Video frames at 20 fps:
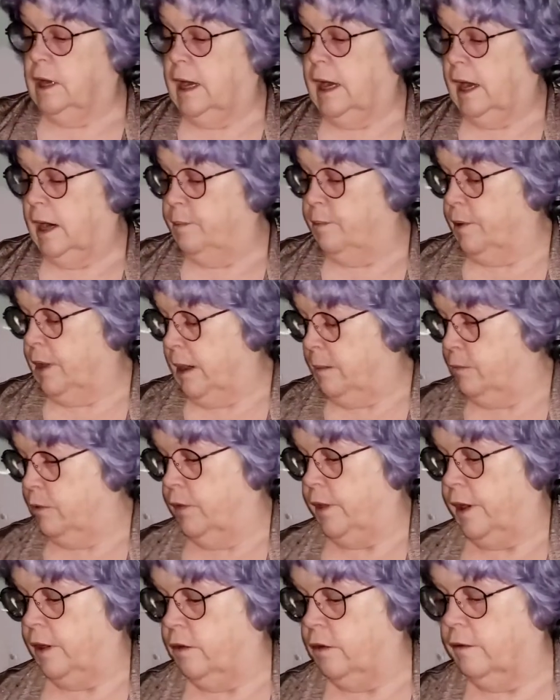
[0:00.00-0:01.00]
eye primer
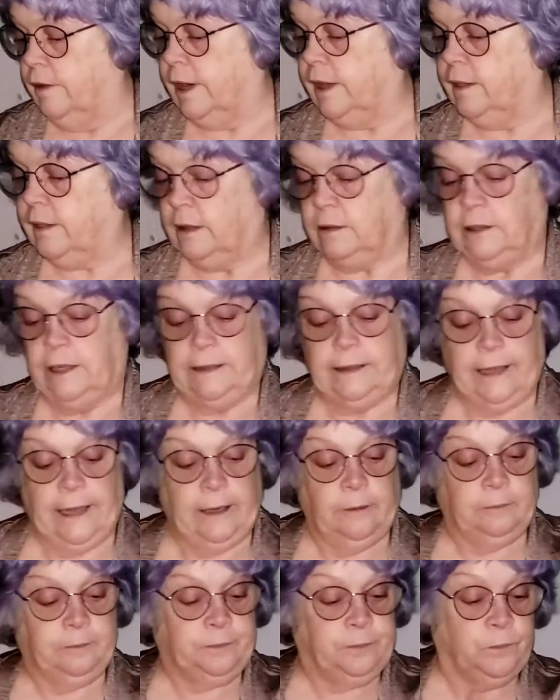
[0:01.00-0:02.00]
there or anything like
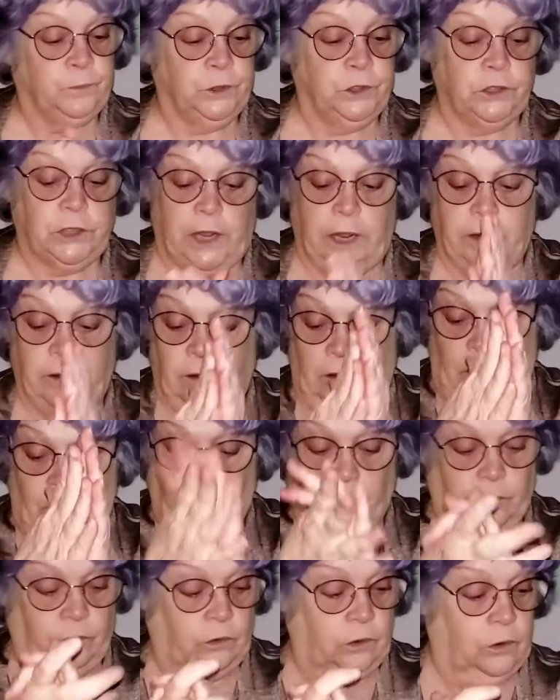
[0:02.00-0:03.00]
that, which I
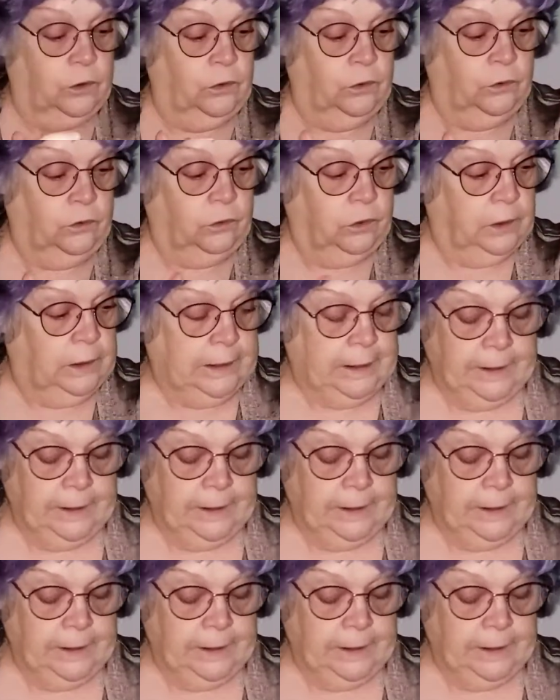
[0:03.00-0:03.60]
always use.